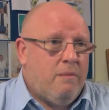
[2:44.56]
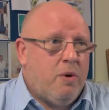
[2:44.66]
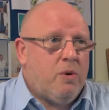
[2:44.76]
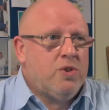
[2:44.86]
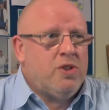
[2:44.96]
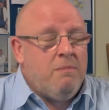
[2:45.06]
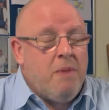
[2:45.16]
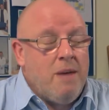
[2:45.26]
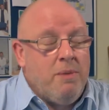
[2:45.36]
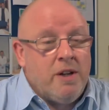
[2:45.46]
Pores that
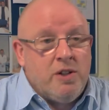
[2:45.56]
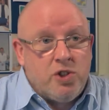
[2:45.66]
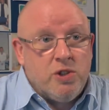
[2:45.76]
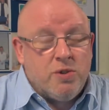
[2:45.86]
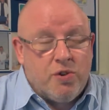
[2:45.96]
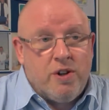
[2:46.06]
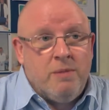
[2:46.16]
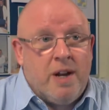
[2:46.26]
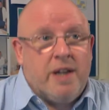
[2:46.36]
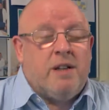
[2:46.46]
may be only two or
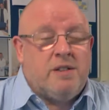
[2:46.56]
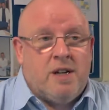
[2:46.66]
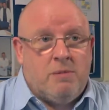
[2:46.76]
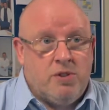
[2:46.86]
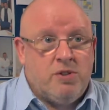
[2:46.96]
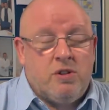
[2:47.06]
three molecular diameters